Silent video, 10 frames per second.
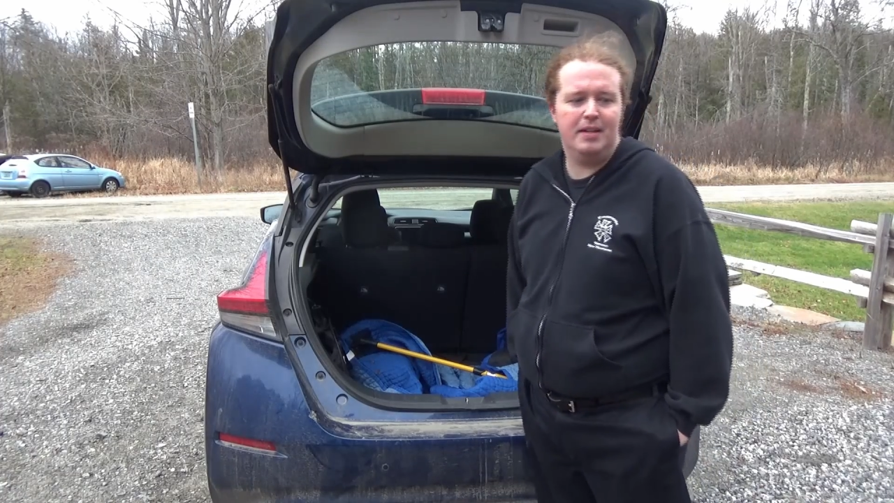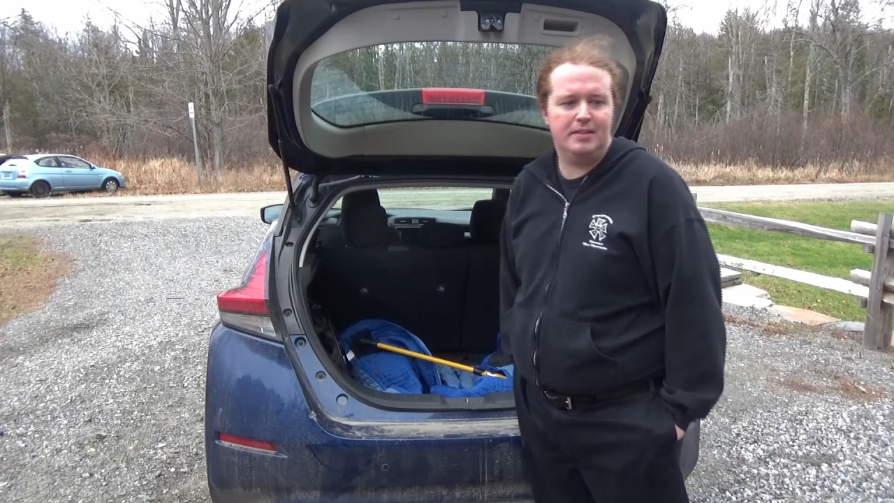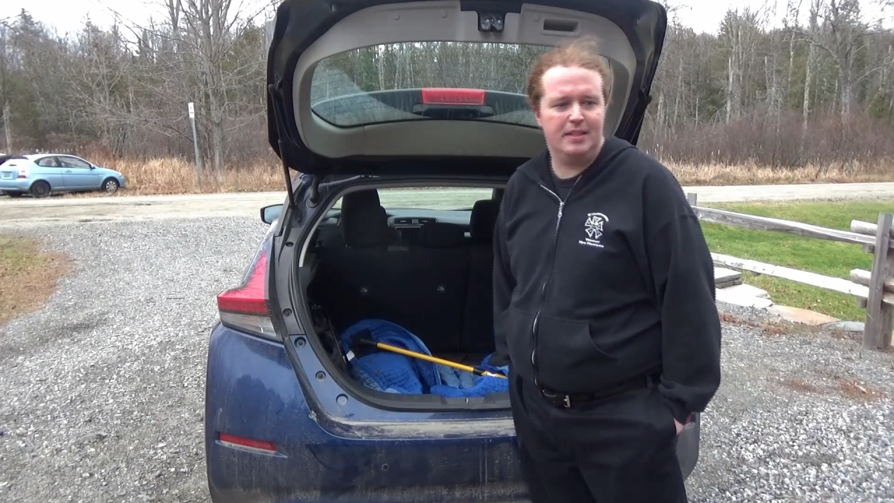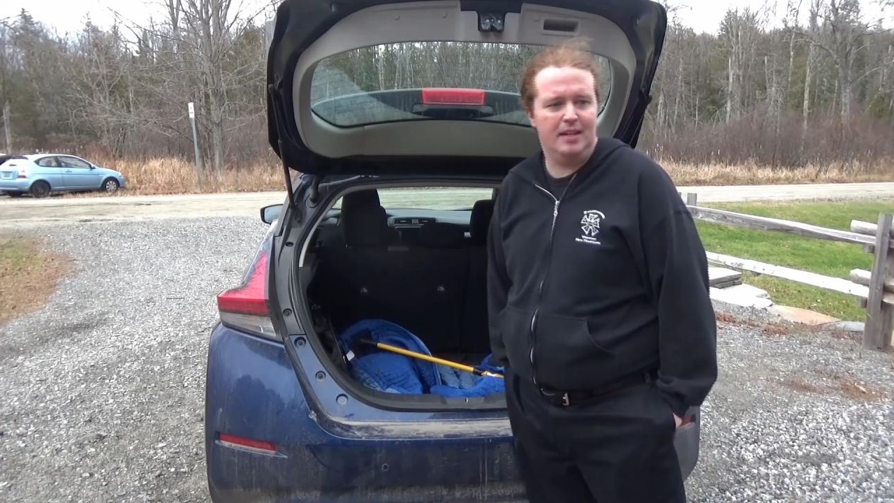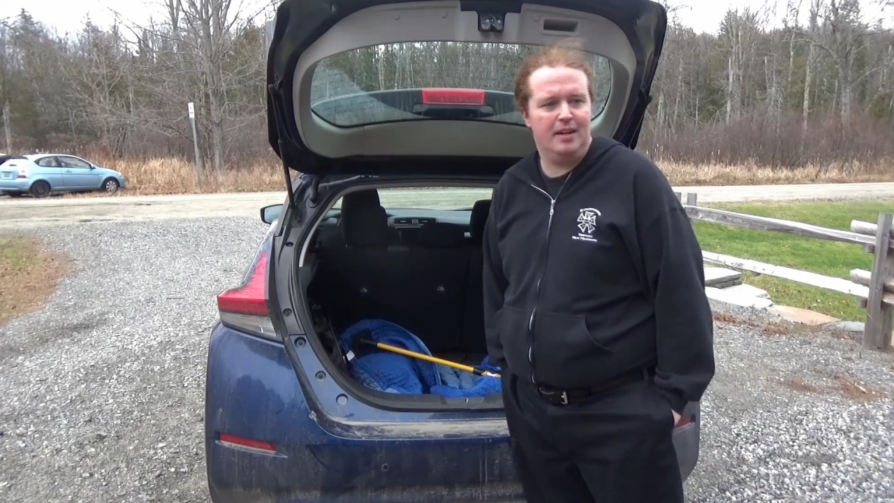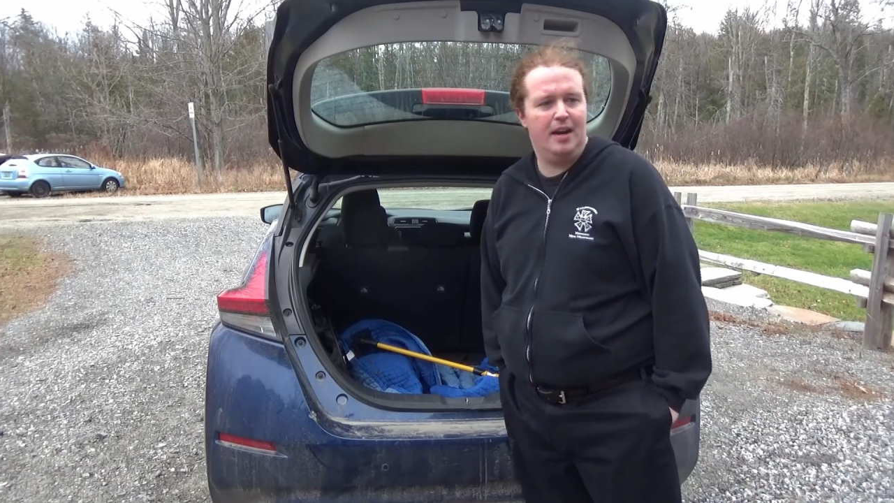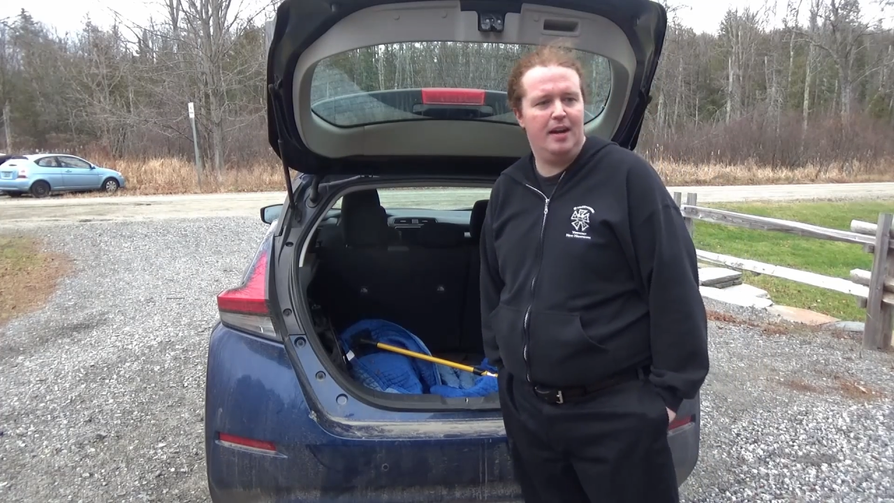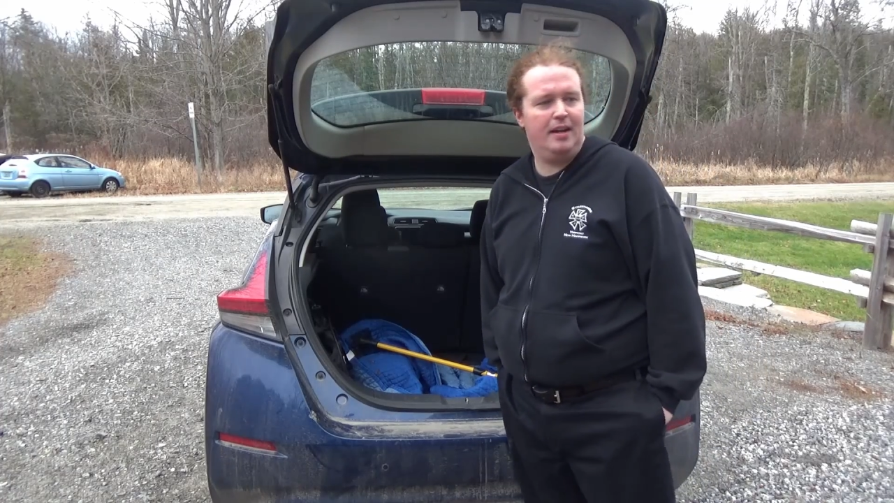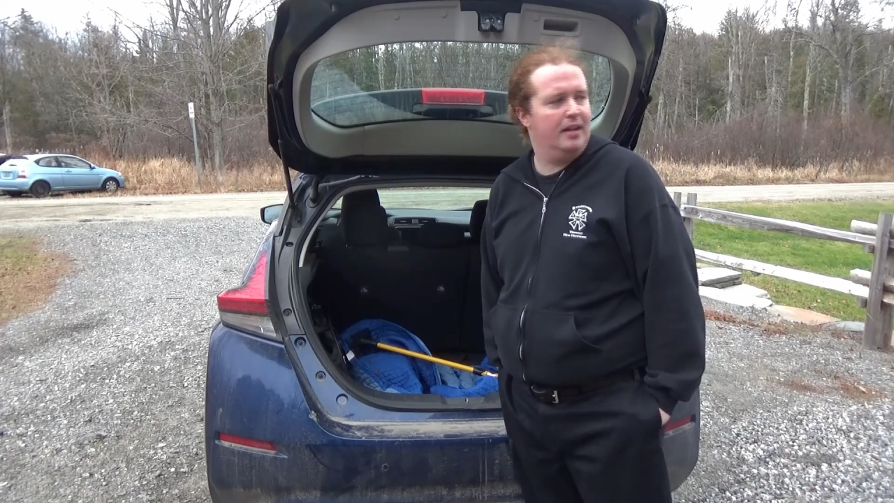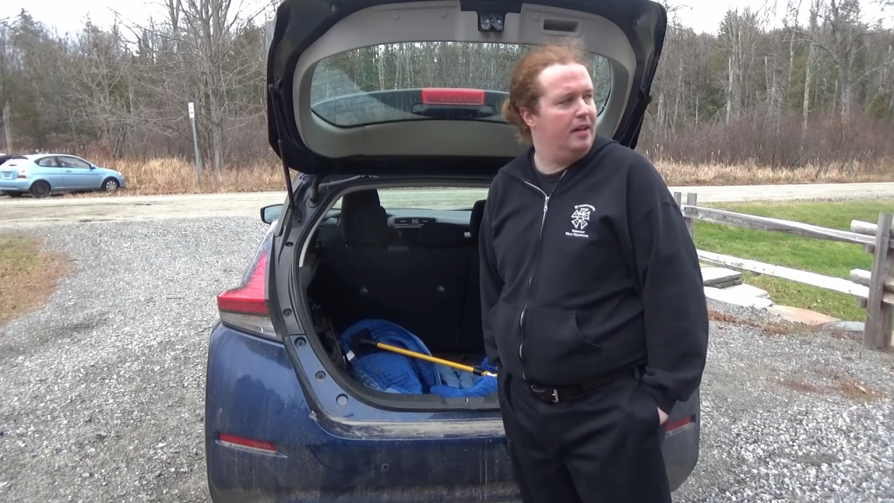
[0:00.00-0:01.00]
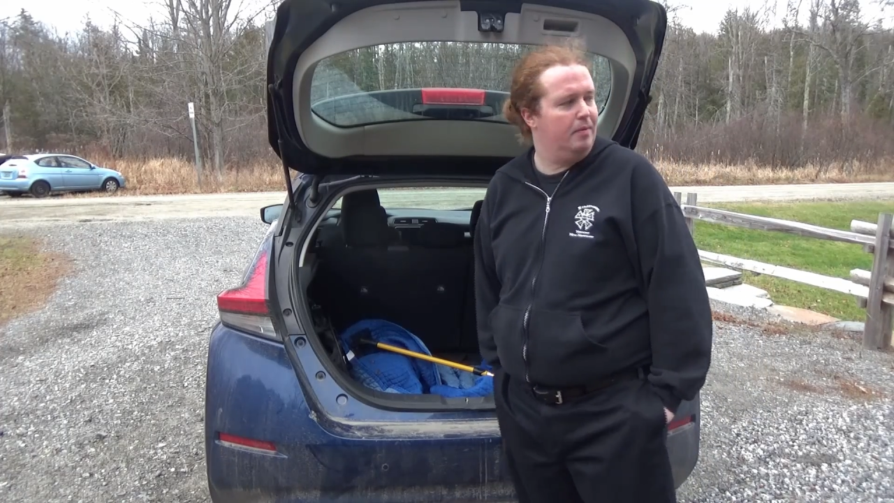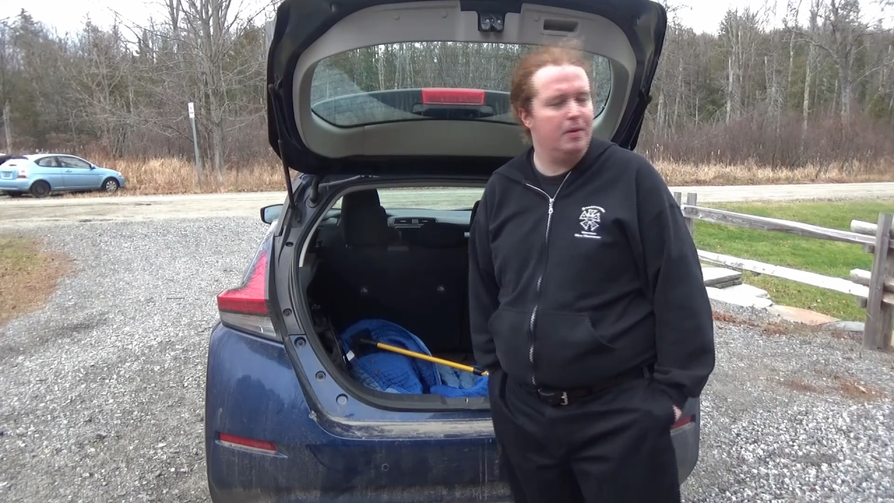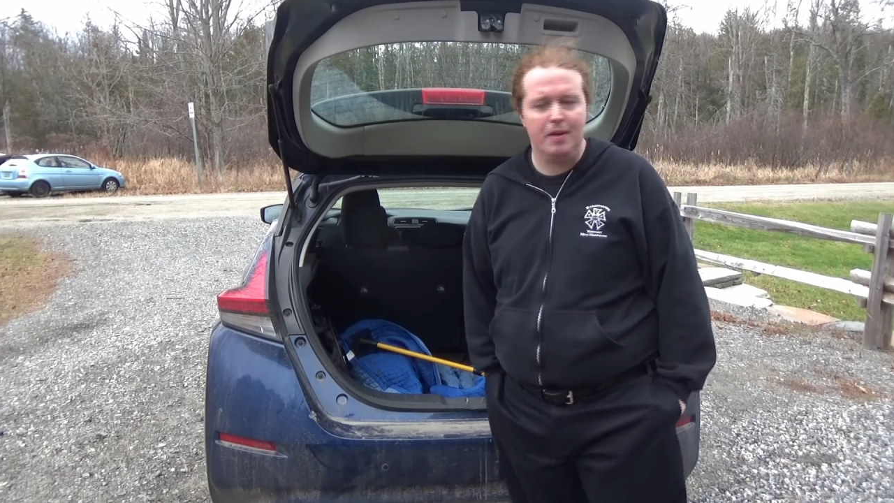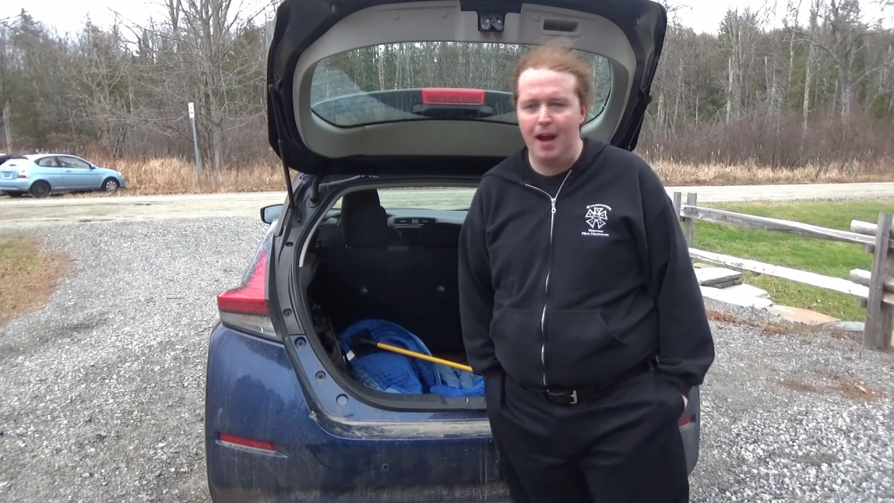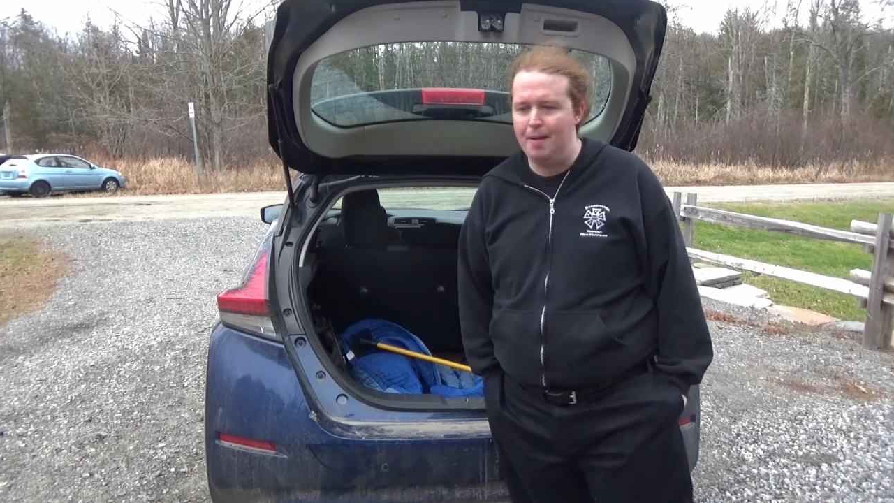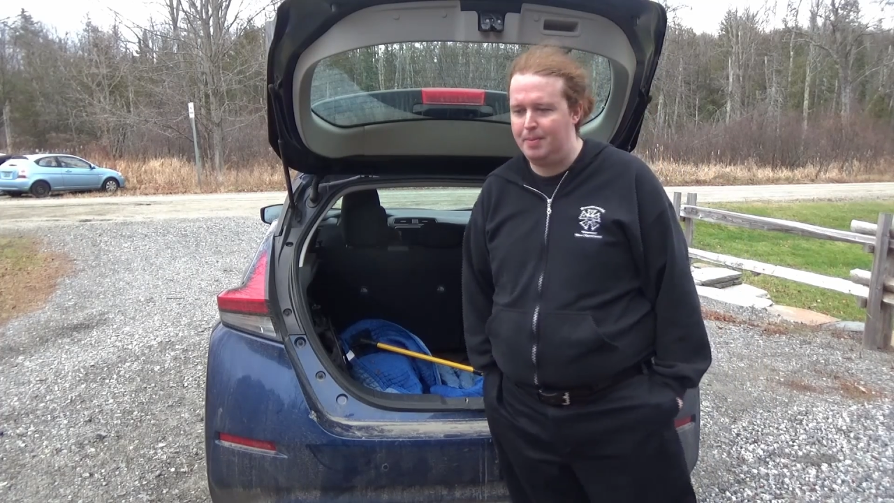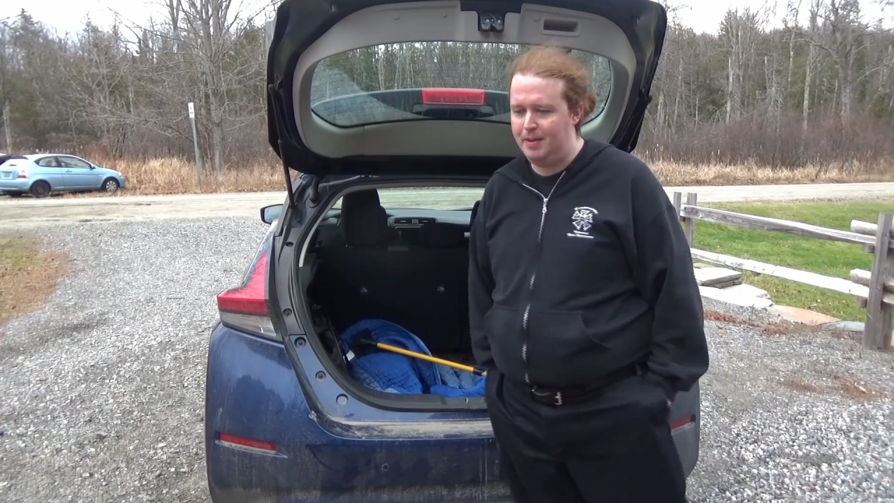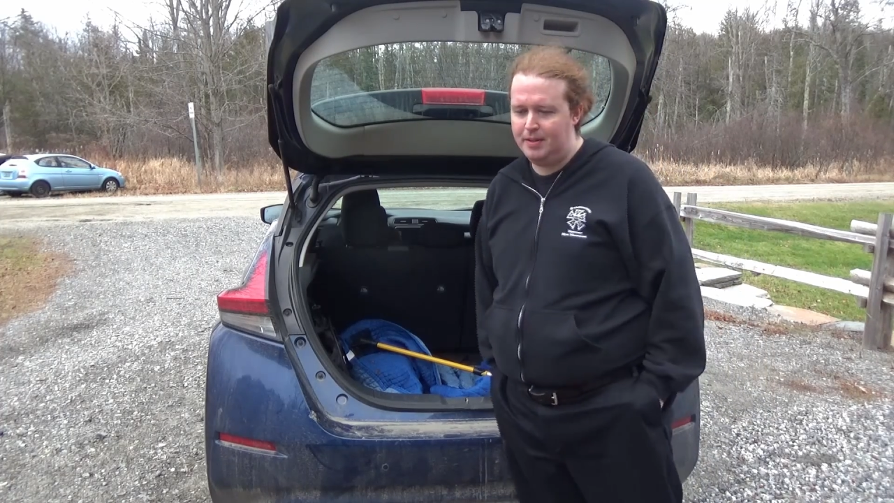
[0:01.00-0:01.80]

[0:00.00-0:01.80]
saying it won't happen.